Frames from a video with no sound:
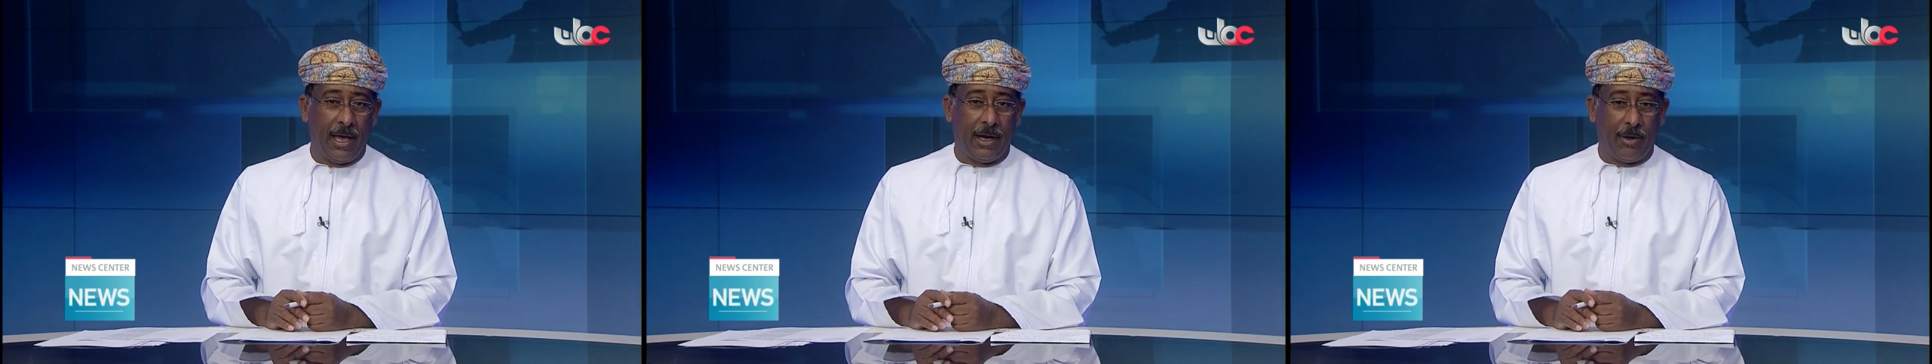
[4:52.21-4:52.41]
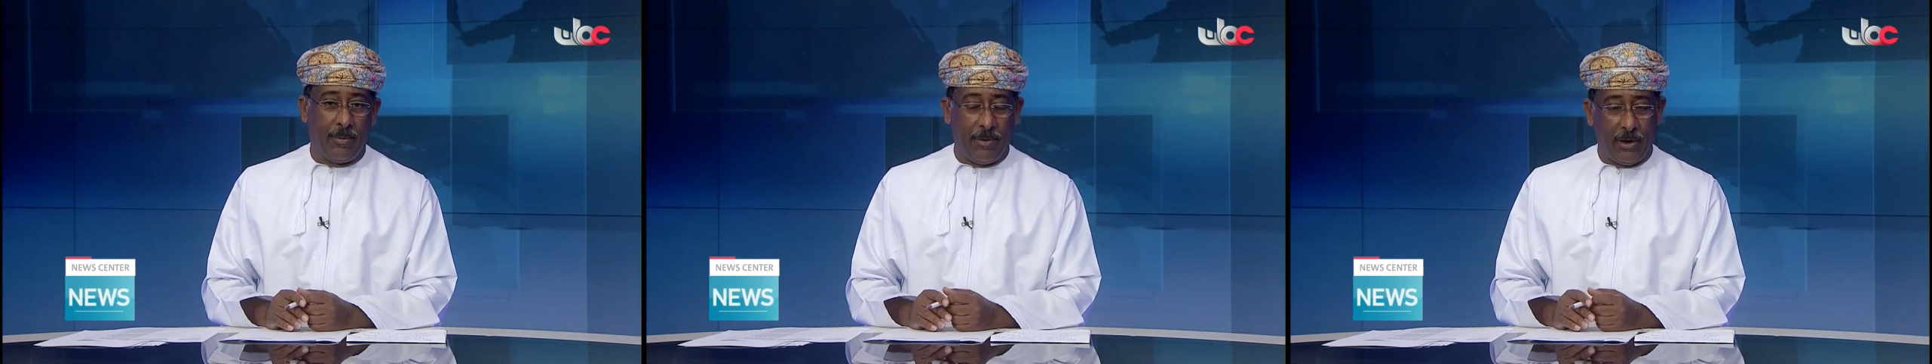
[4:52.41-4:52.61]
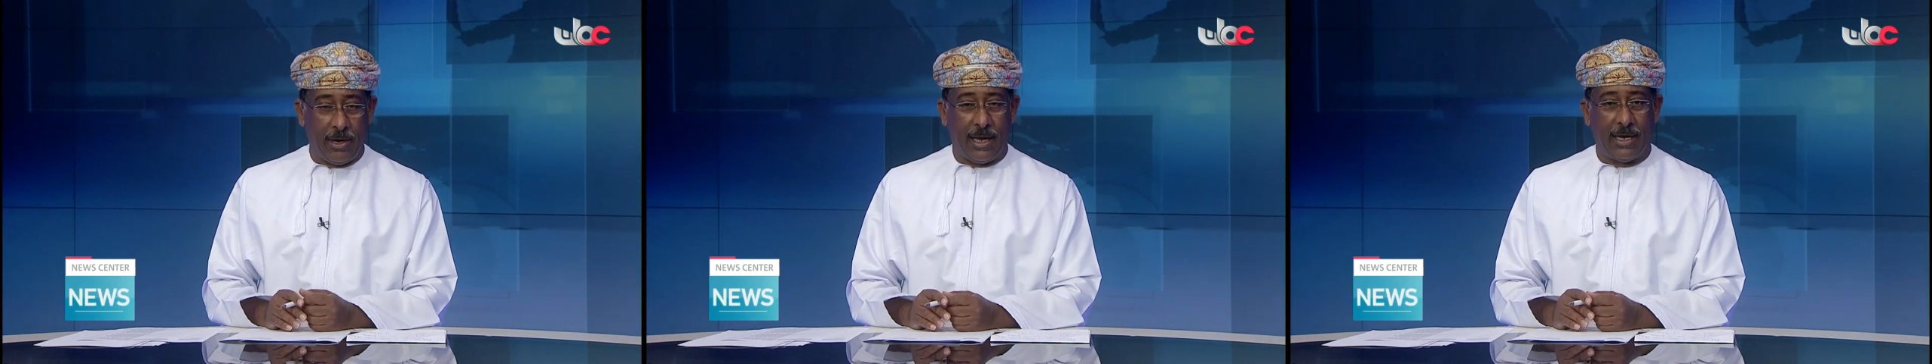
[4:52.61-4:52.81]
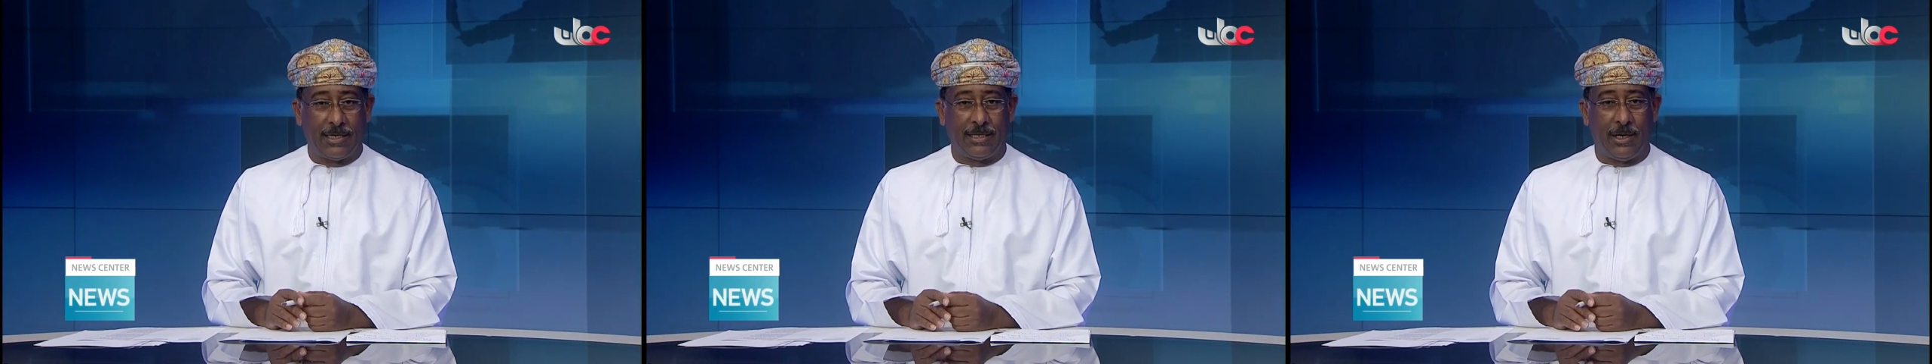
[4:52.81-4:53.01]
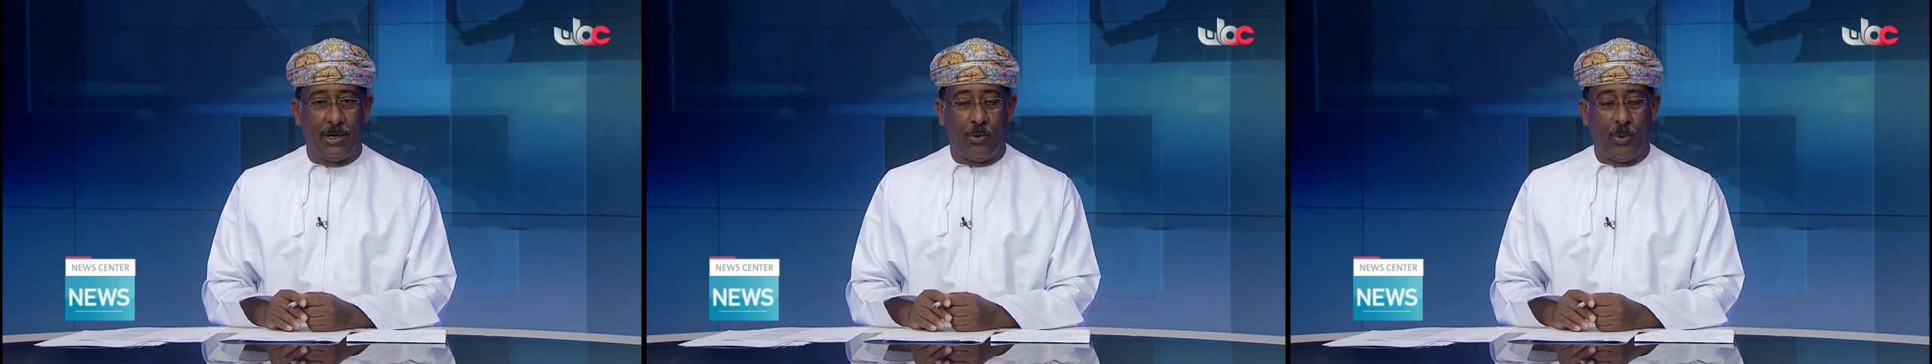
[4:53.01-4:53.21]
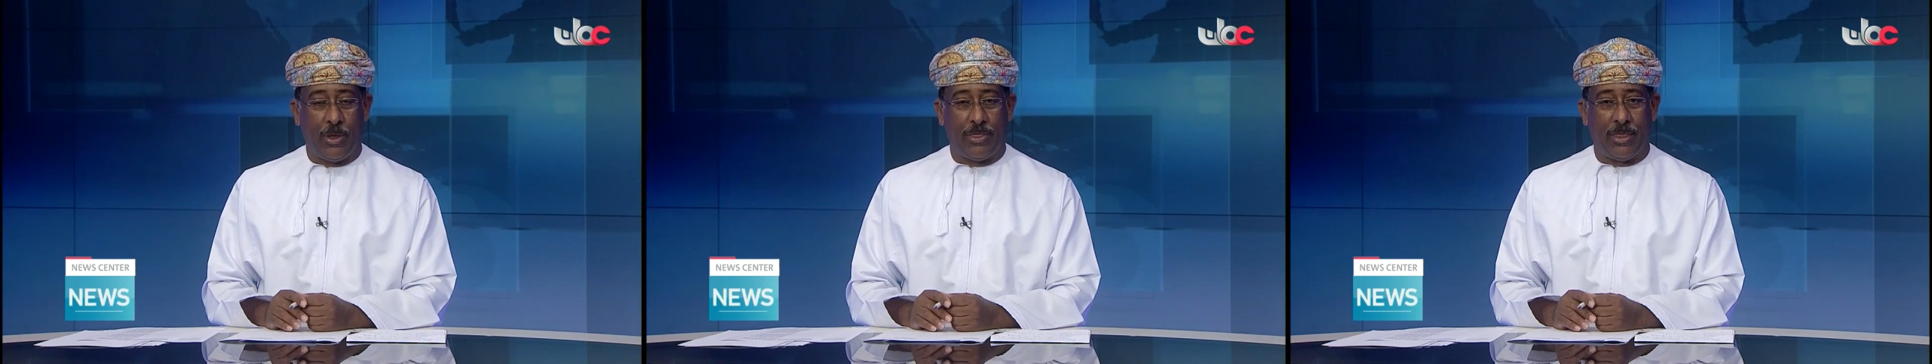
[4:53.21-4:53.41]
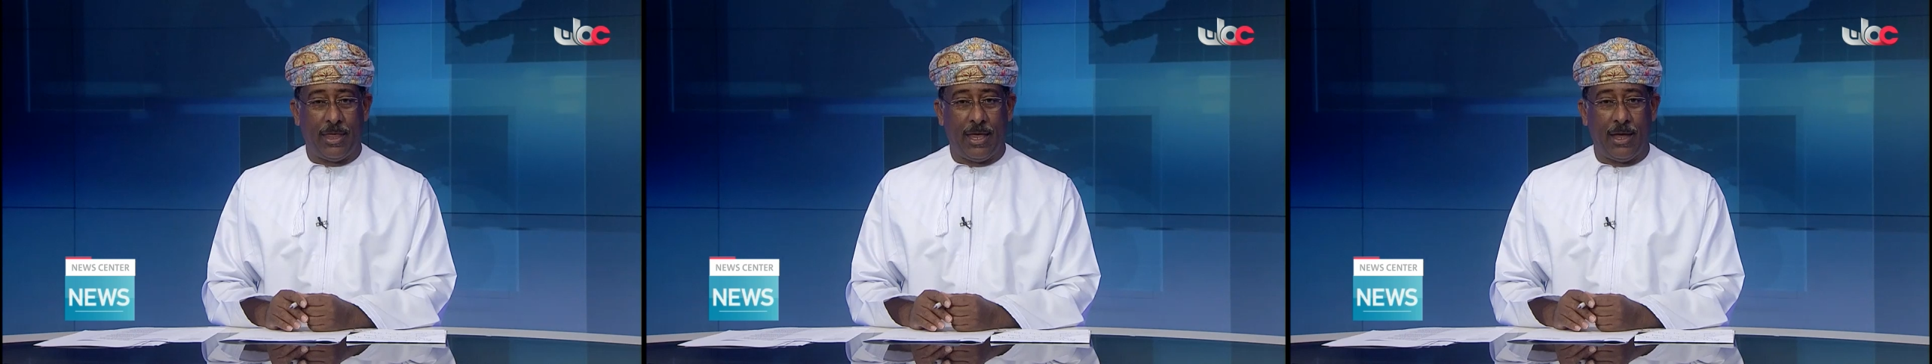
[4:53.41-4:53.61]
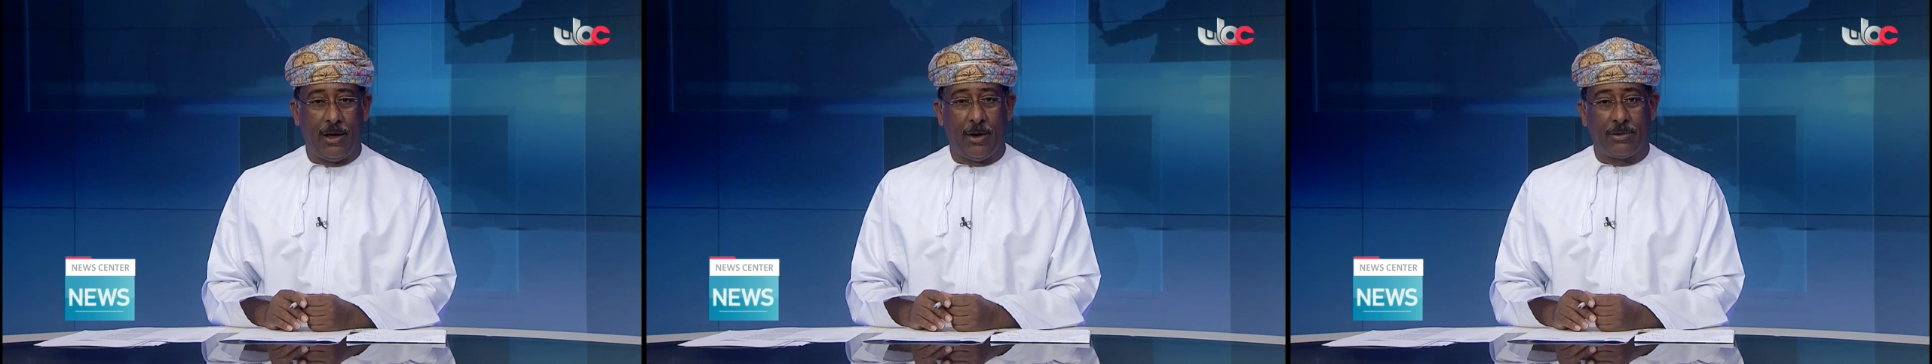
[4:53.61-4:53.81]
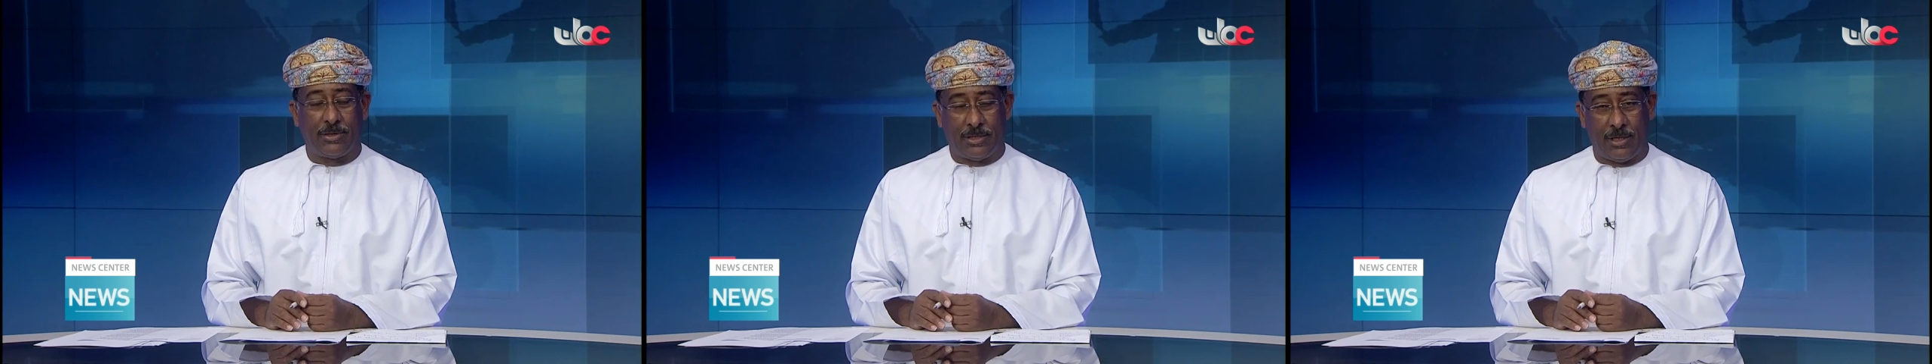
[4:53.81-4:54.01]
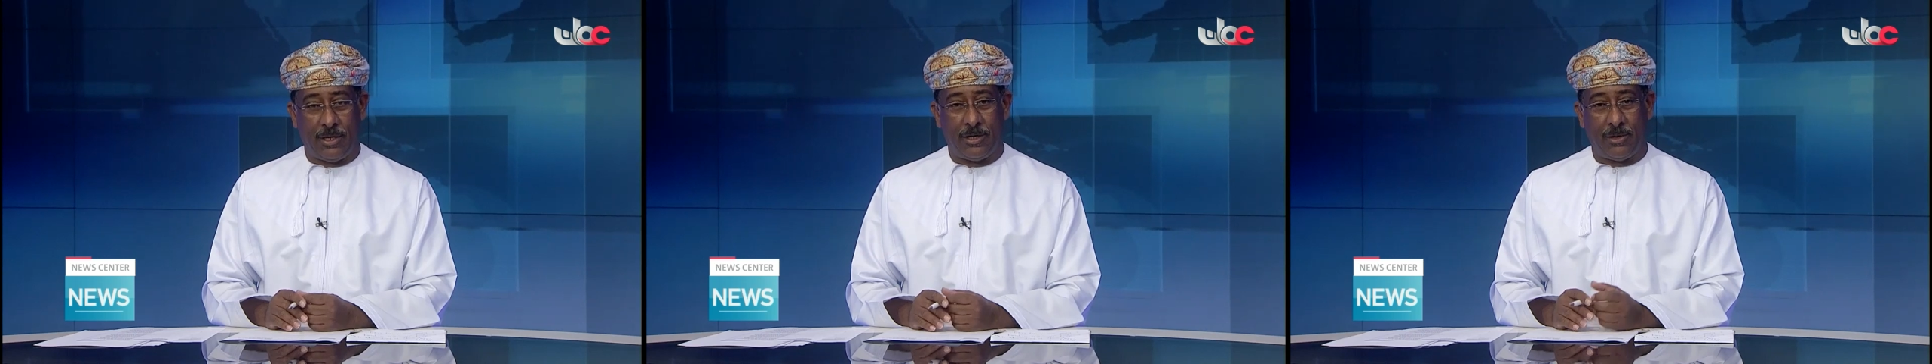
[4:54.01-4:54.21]
communicating with the
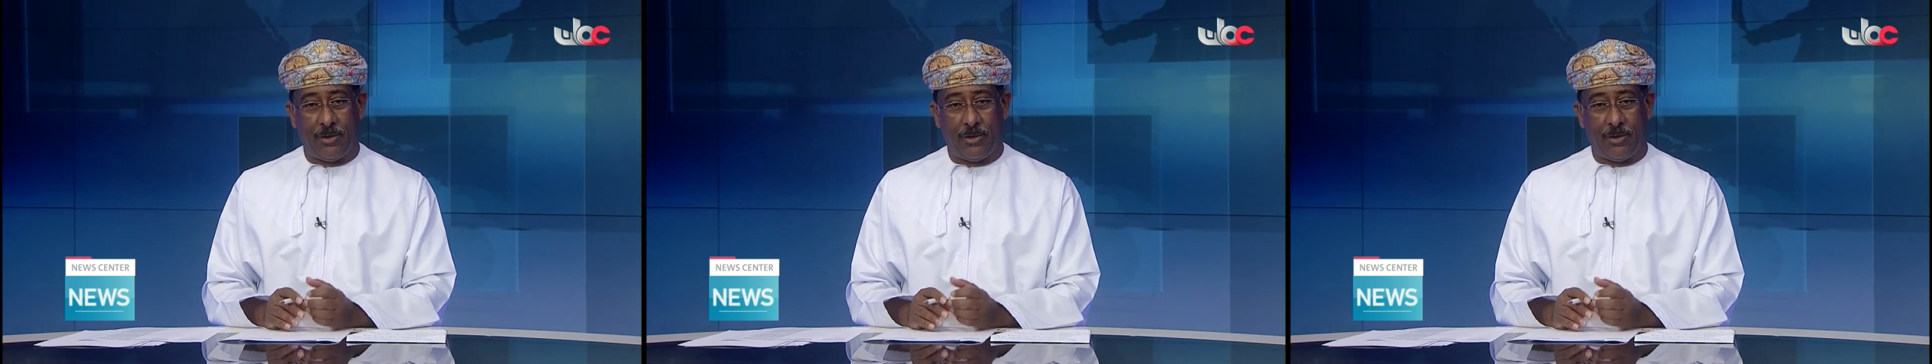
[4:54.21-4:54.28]
concerned